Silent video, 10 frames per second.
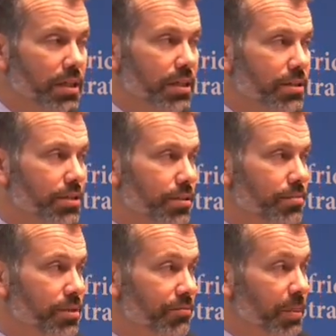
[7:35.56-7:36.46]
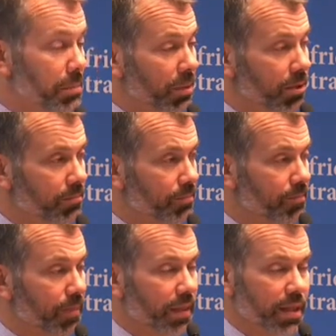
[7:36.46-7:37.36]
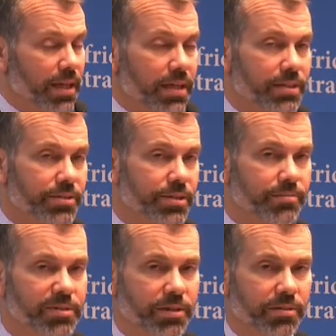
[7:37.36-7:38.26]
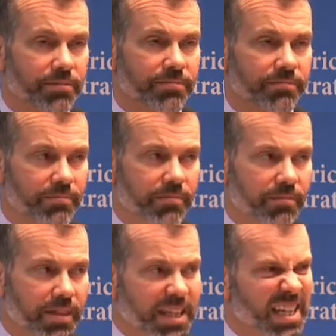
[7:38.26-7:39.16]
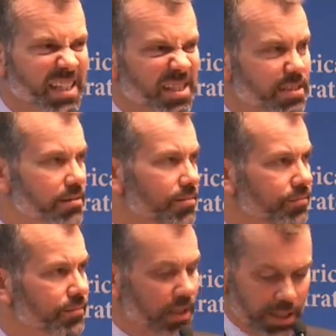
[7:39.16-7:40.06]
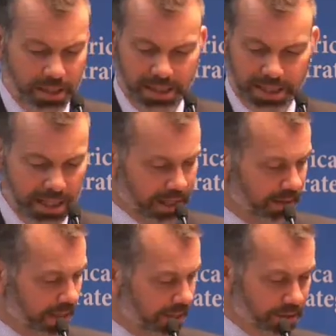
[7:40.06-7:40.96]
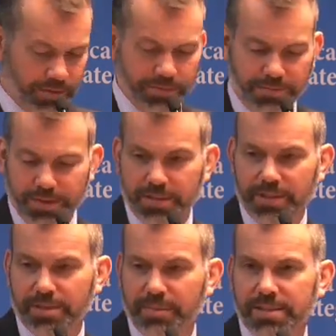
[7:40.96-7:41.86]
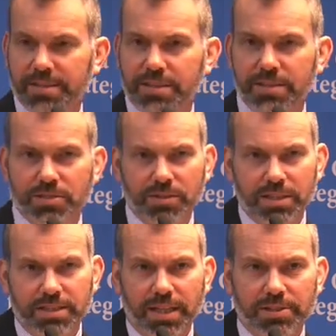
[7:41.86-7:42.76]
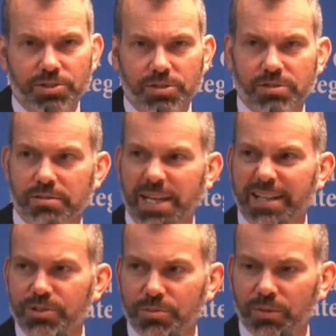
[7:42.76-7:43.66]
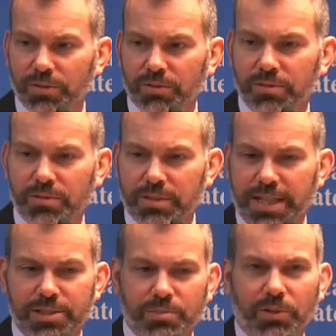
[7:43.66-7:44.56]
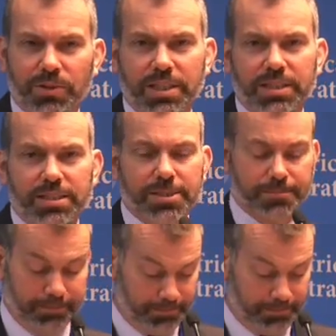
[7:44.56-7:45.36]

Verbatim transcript: in terms of people, and in terms of things. And I like to refer to them as things you can touch, tangible, tangible things.